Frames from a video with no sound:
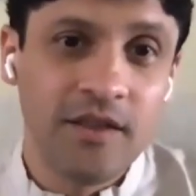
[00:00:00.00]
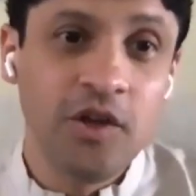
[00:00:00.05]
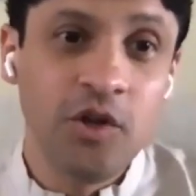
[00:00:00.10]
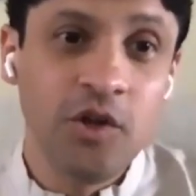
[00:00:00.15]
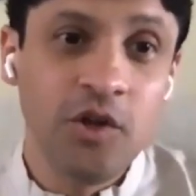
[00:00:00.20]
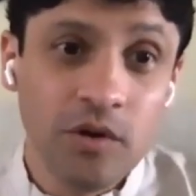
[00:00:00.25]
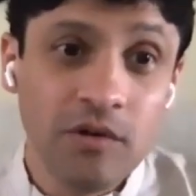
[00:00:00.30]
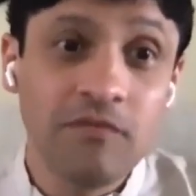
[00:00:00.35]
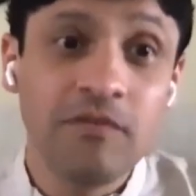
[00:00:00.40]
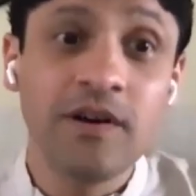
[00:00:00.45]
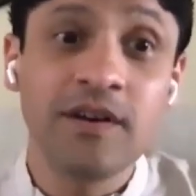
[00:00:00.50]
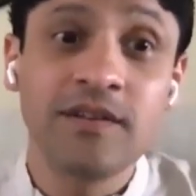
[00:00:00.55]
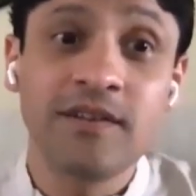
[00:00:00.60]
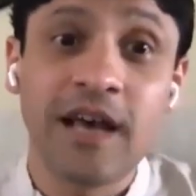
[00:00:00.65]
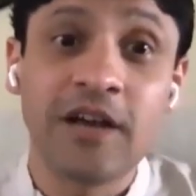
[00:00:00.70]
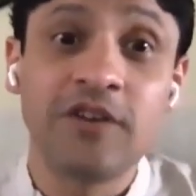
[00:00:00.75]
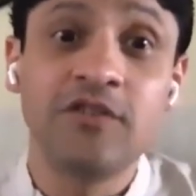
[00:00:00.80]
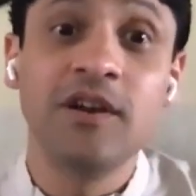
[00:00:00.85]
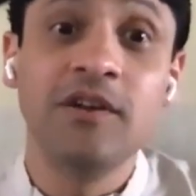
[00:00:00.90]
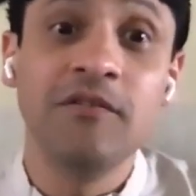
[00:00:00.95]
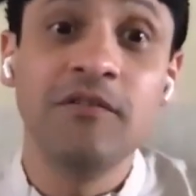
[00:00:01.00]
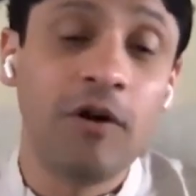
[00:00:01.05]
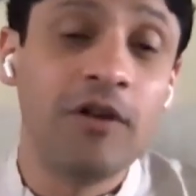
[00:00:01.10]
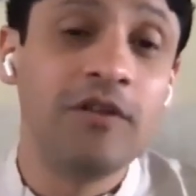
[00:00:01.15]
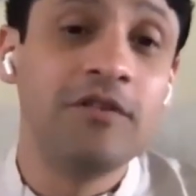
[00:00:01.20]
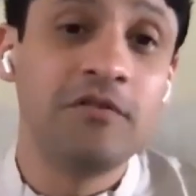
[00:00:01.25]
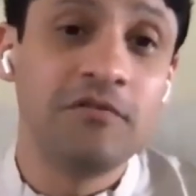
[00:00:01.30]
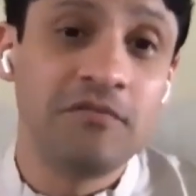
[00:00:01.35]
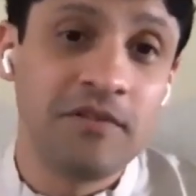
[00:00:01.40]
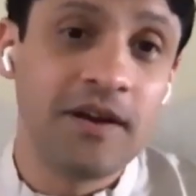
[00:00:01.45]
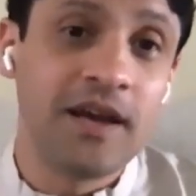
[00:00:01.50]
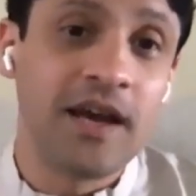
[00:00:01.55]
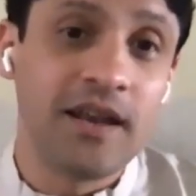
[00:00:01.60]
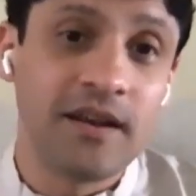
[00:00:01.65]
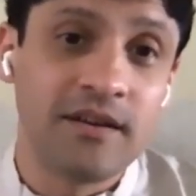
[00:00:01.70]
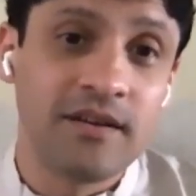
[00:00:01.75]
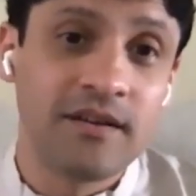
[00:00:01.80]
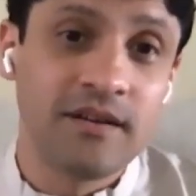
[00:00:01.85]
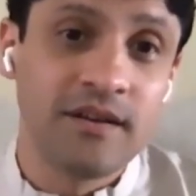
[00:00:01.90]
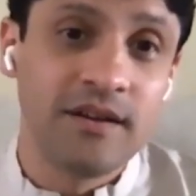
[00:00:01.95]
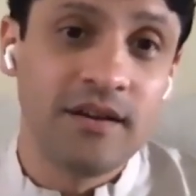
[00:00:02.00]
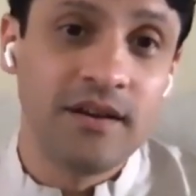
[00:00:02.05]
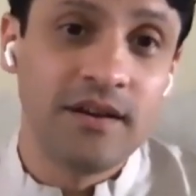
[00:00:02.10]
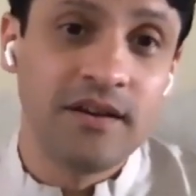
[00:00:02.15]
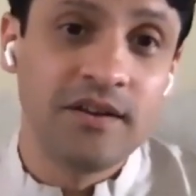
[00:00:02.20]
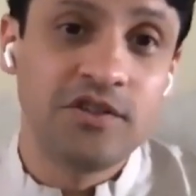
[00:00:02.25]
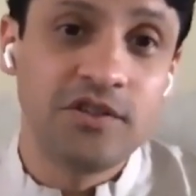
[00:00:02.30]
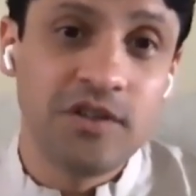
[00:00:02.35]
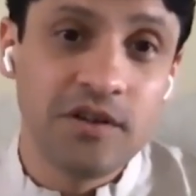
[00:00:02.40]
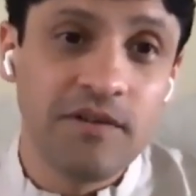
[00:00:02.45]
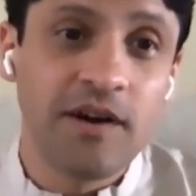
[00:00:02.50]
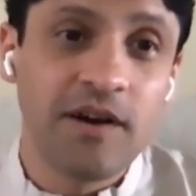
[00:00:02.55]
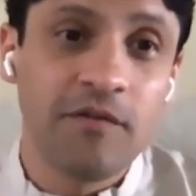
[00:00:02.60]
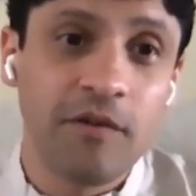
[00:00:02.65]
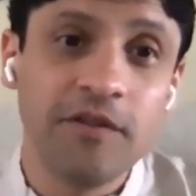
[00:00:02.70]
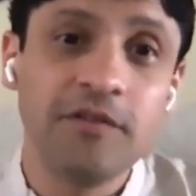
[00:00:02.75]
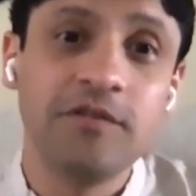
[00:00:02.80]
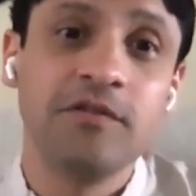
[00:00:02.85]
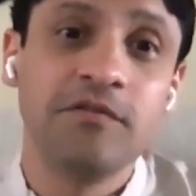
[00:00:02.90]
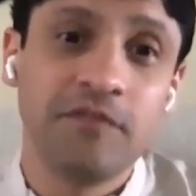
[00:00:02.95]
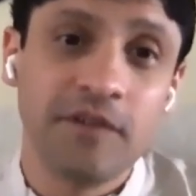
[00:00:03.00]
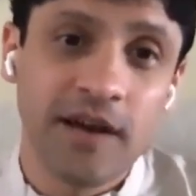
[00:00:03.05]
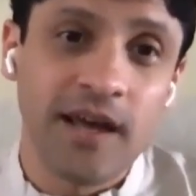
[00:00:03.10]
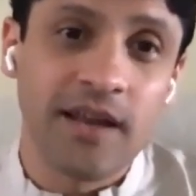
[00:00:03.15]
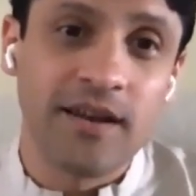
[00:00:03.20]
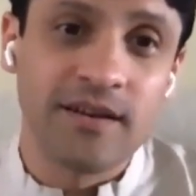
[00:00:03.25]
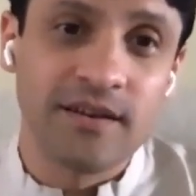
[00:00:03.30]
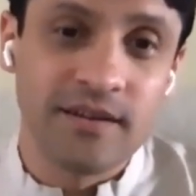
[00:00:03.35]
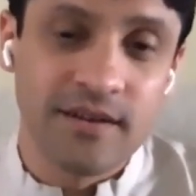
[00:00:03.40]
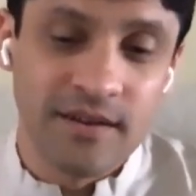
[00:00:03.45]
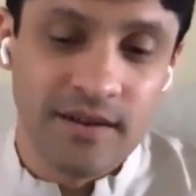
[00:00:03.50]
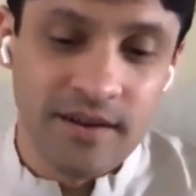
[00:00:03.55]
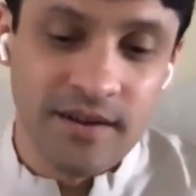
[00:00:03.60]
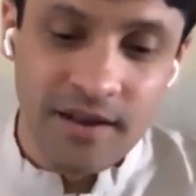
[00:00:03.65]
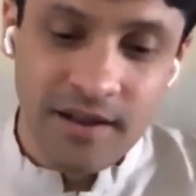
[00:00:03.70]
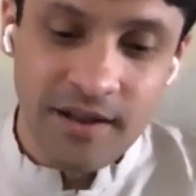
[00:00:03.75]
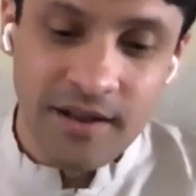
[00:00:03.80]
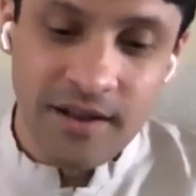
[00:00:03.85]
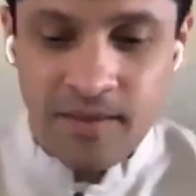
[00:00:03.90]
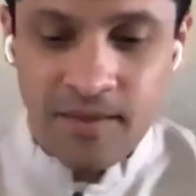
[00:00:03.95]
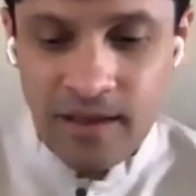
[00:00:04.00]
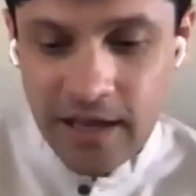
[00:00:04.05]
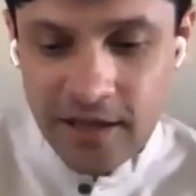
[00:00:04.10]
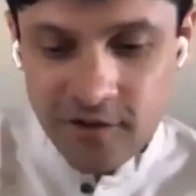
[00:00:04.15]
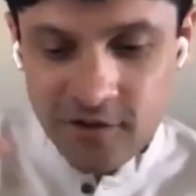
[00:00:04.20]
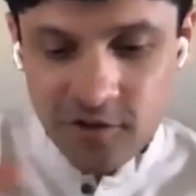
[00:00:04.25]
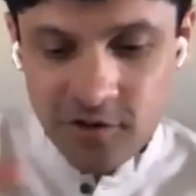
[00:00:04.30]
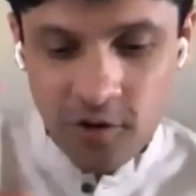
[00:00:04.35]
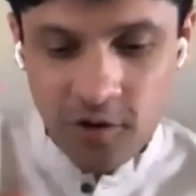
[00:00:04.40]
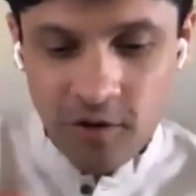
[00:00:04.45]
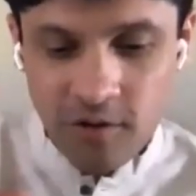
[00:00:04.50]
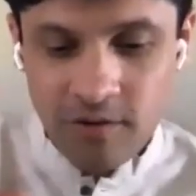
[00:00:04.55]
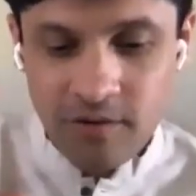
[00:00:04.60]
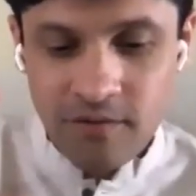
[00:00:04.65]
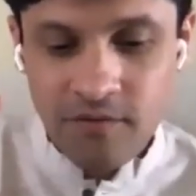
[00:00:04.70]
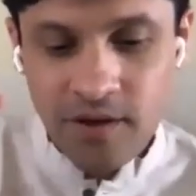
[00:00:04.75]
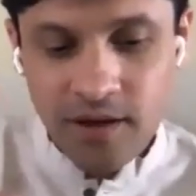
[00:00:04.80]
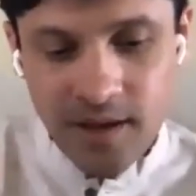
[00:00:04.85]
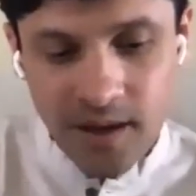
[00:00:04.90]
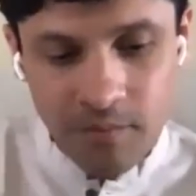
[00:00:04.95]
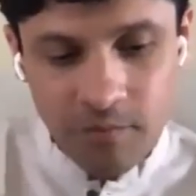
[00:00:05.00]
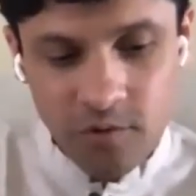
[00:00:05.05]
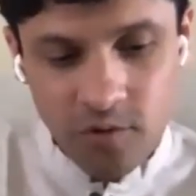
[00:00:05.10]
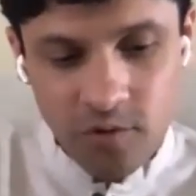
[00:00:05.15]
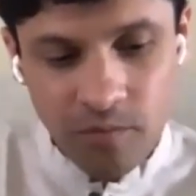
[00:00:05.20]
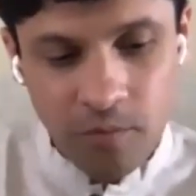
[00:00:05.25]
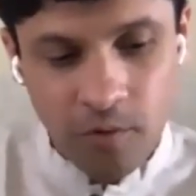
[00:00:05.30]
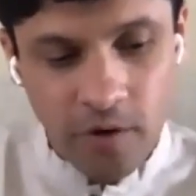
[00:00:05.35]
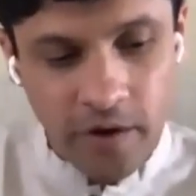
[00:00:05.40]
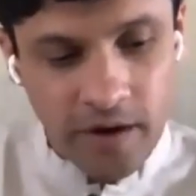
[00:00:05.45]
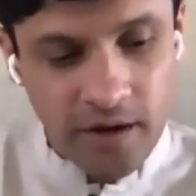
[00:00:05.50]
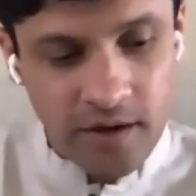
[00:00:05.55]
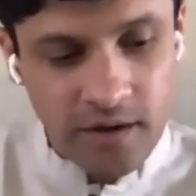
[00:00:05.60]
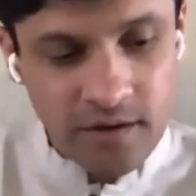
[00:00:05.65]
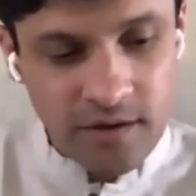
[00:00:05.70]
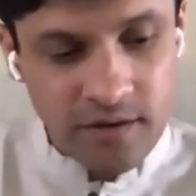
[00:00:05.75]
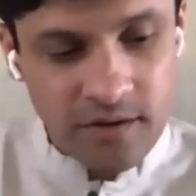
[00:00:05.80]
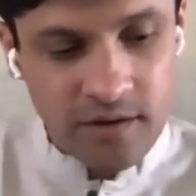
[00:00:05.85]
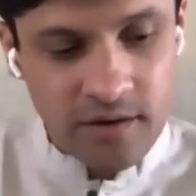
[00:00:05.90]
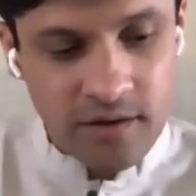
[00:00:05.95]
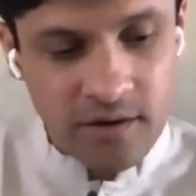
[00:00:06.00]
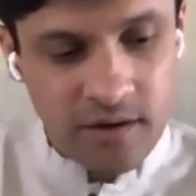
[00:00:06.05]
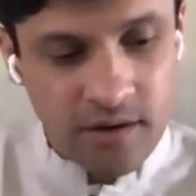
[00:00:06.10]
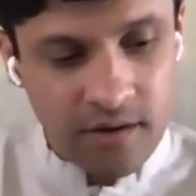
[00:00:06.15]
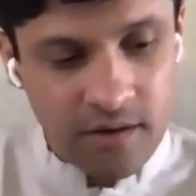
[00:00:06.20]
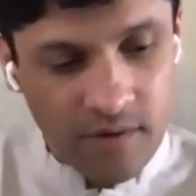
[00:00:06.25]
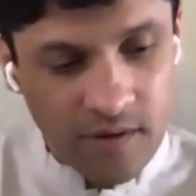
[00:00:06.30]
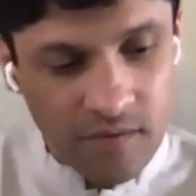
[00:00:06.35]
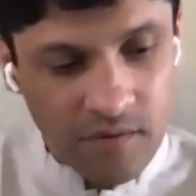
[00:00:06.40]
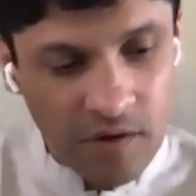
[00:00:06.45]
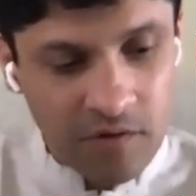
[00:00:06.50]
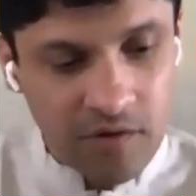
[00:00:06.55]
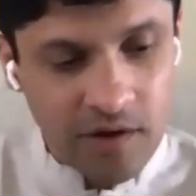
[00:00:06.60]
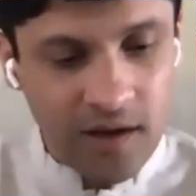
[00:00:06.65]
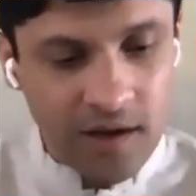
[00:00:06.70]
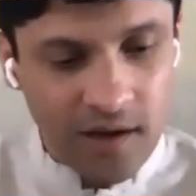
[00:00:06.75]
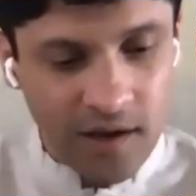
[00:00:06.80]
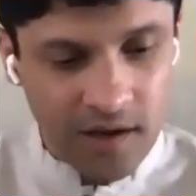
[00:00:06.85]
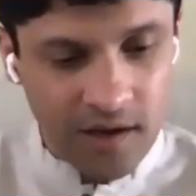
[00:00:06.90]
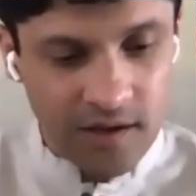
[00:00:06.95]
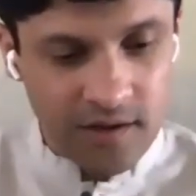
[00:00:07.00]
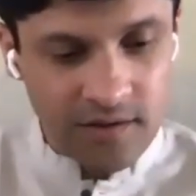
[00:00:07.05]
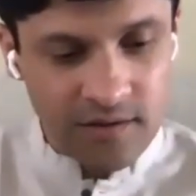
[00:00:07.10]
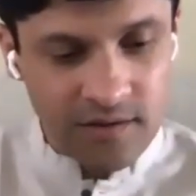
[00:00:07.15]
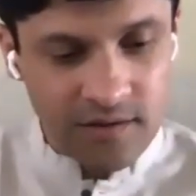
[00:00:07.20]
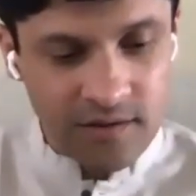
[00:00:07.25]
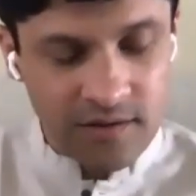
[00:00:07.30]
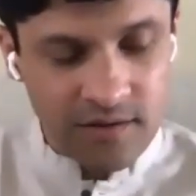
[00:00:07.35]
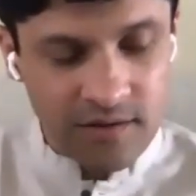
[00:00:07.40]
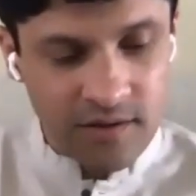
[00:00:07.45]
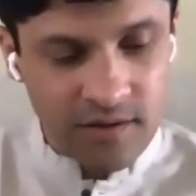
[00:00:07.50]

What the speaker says: The universe actually wants to forget. Shiva wants to forget. And so we come to a point where we realize